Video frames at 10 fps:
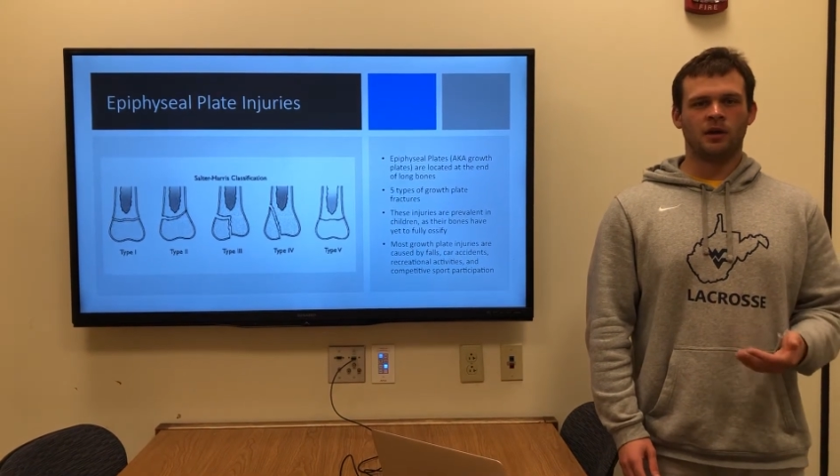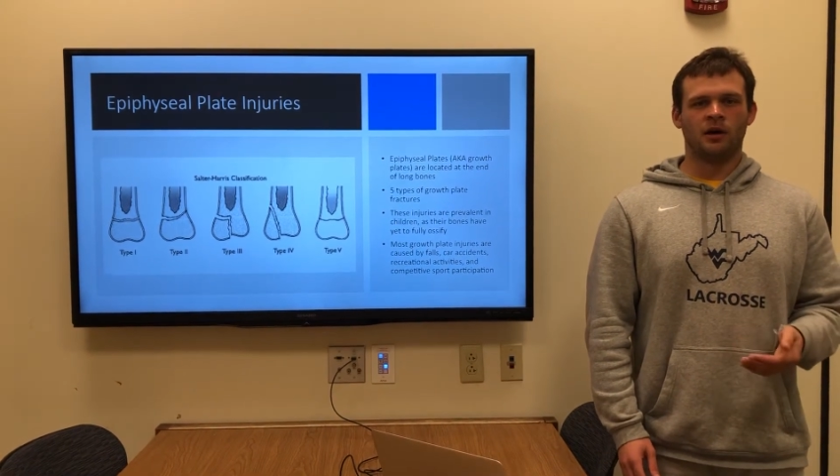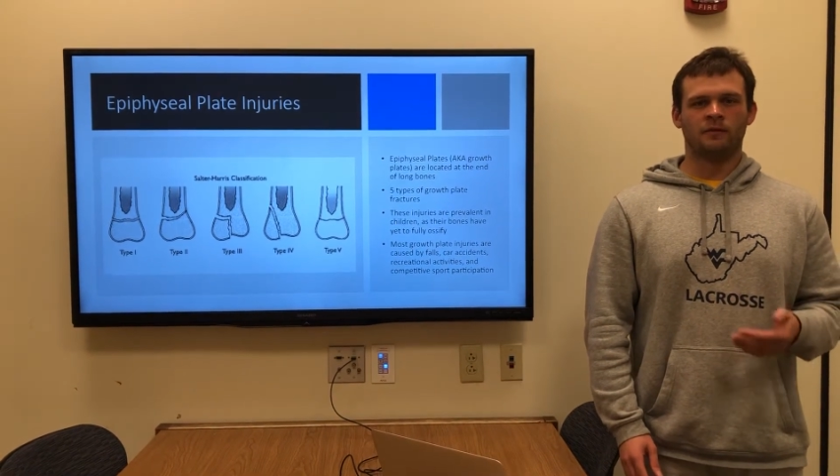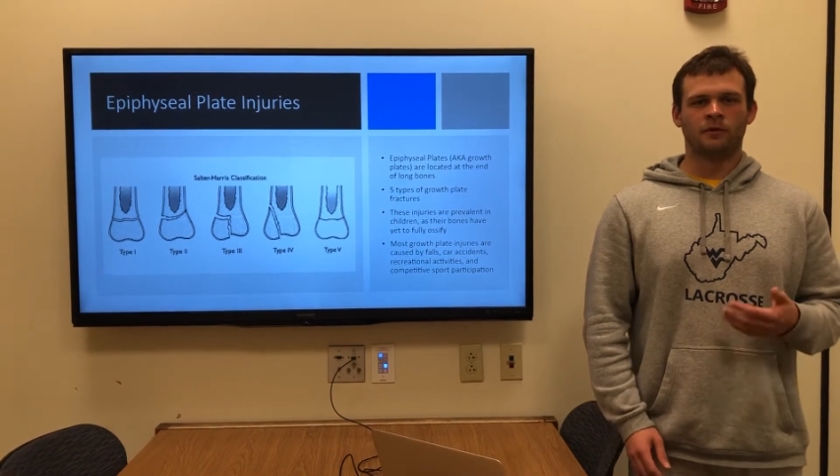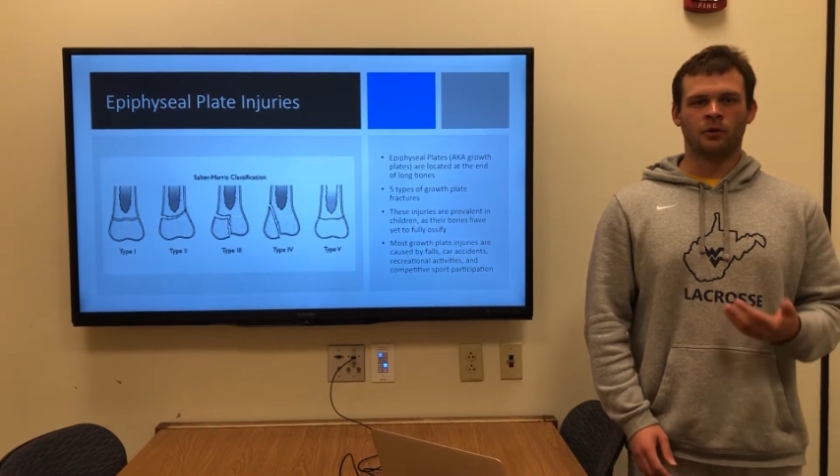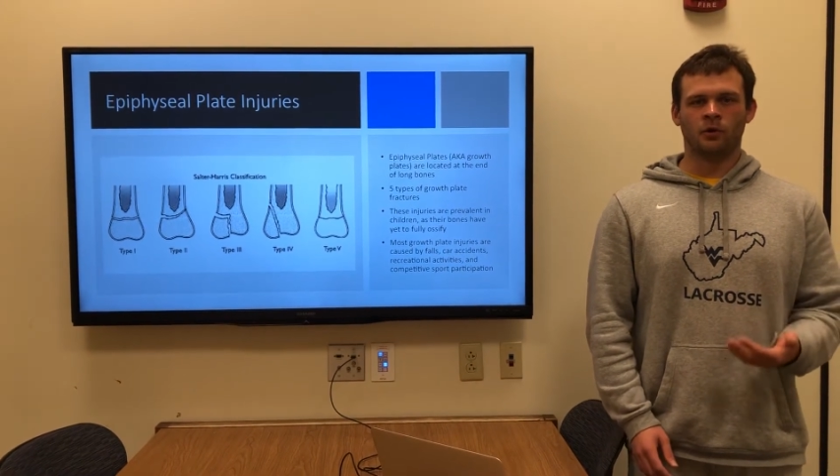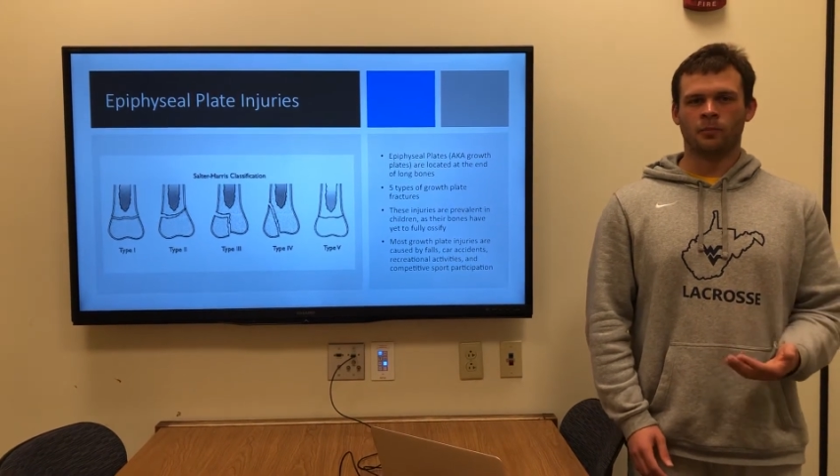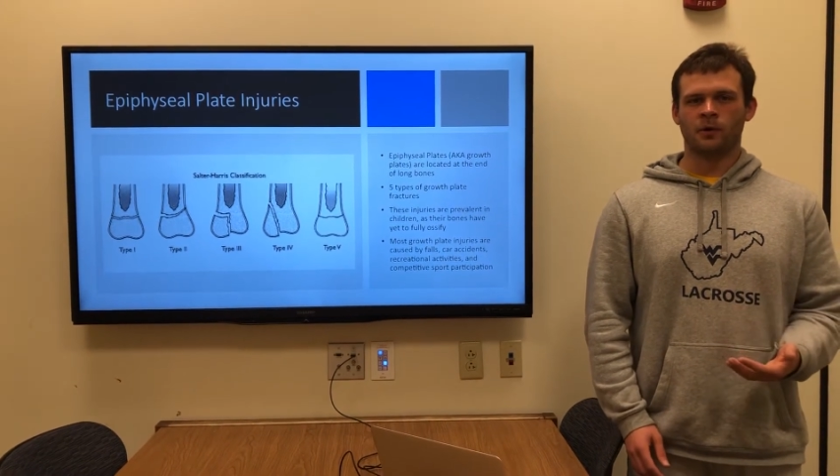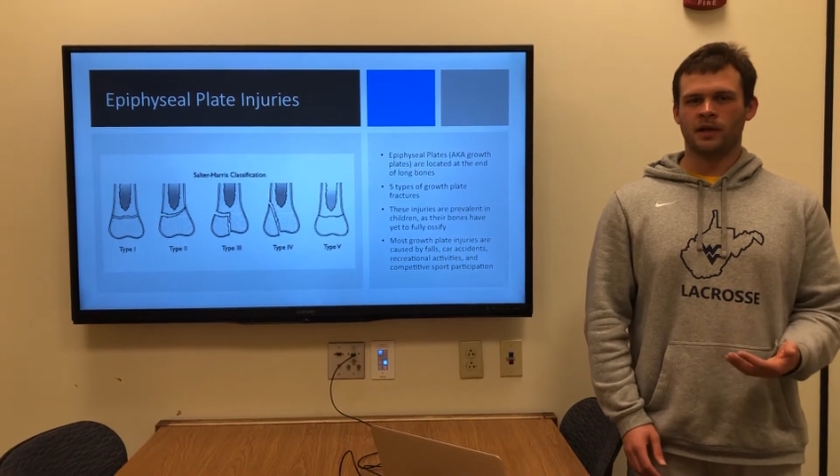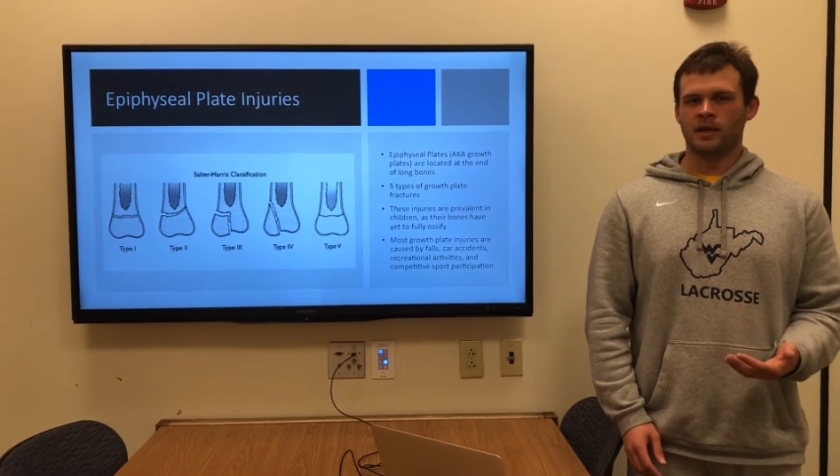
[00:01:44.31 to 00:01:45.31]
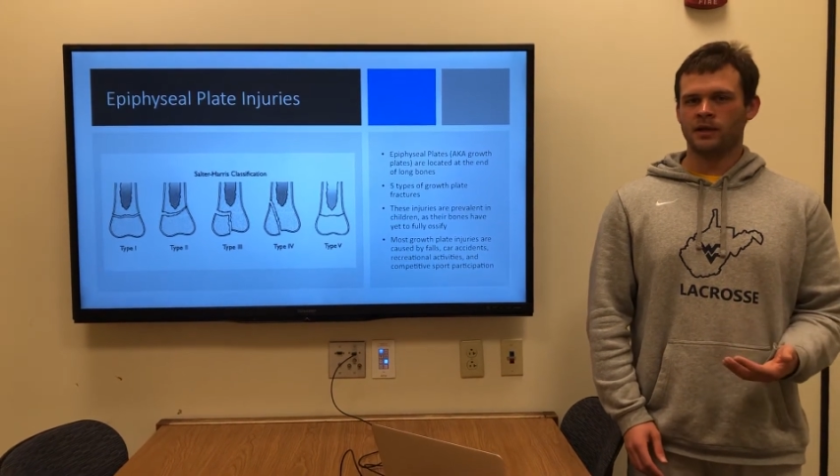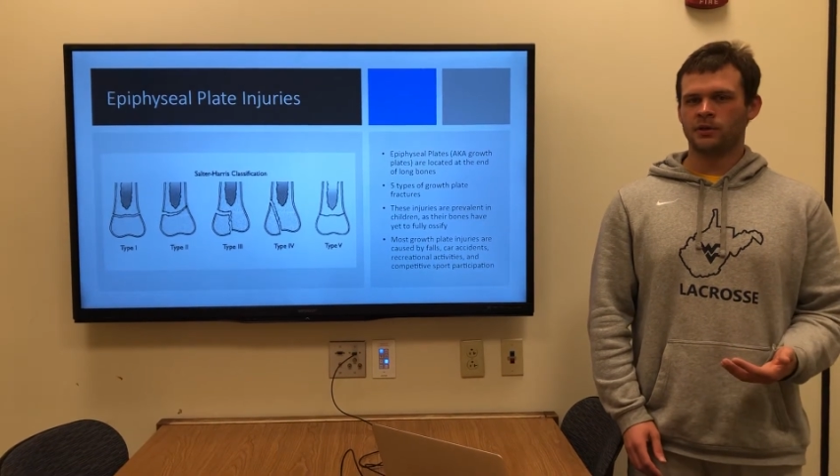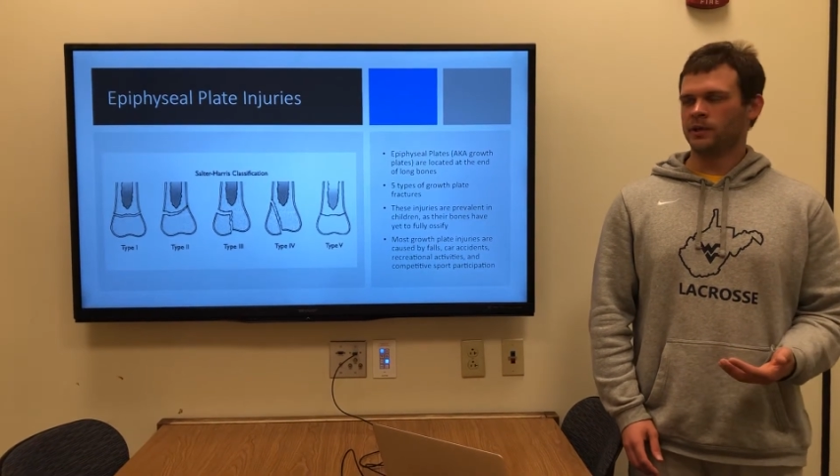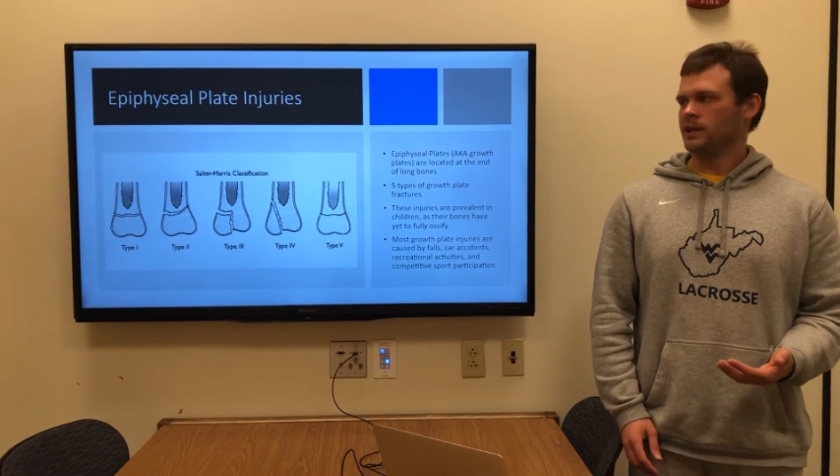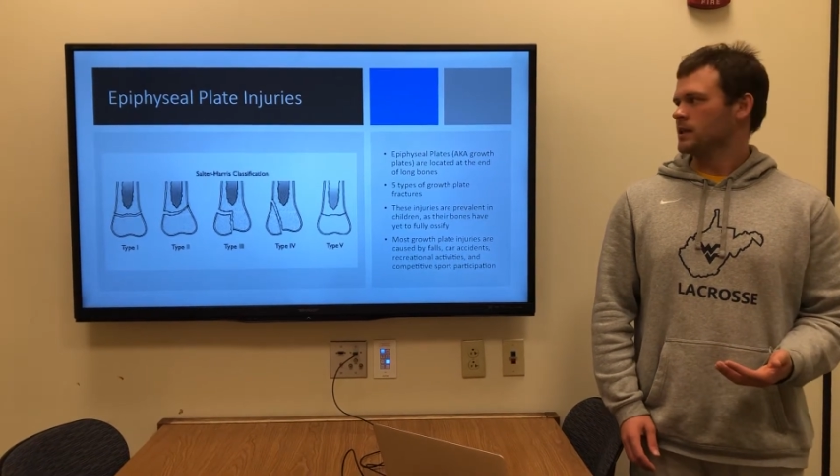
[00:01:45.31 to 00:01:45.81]
of growth plate
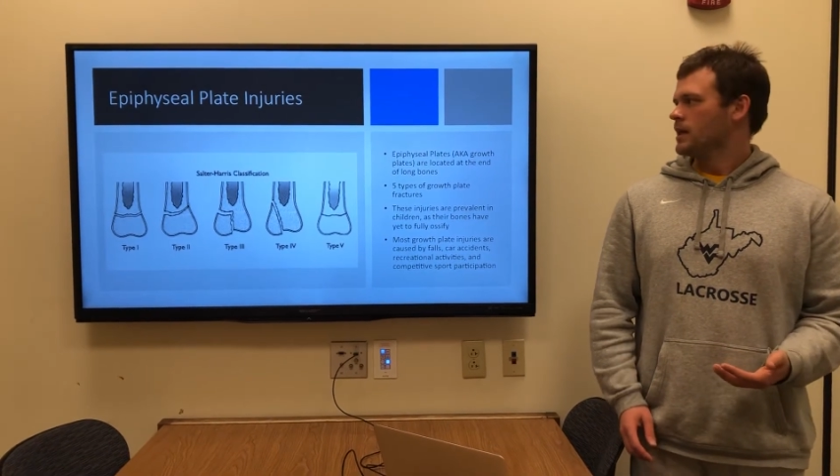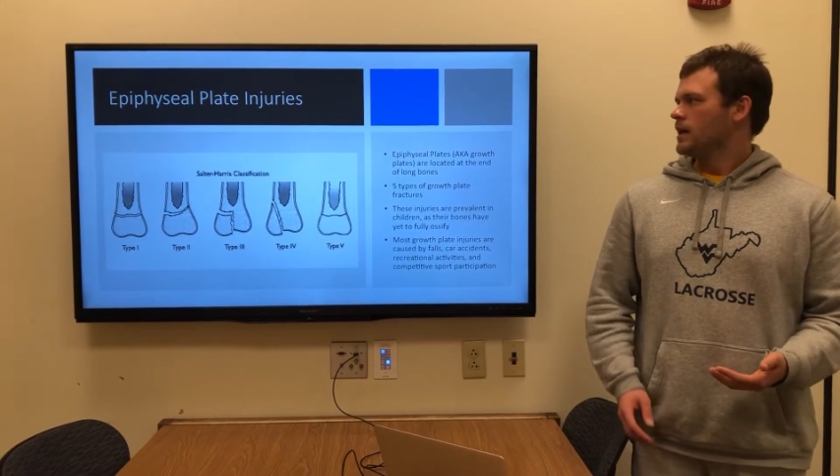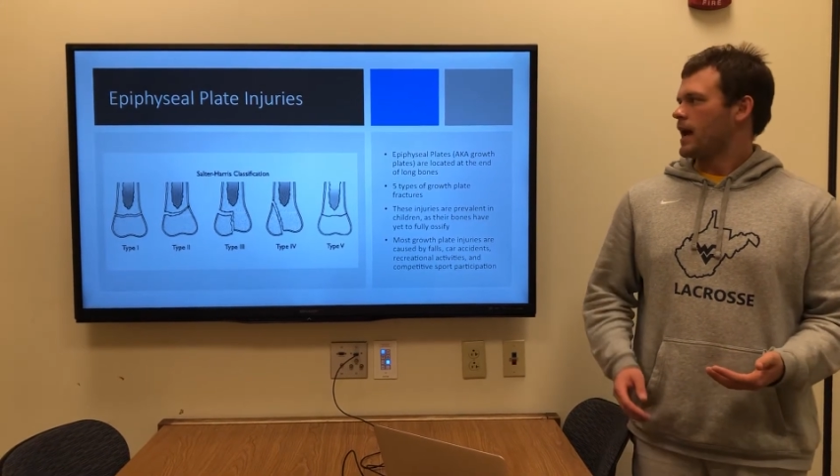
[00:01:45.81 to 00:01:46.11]
injuries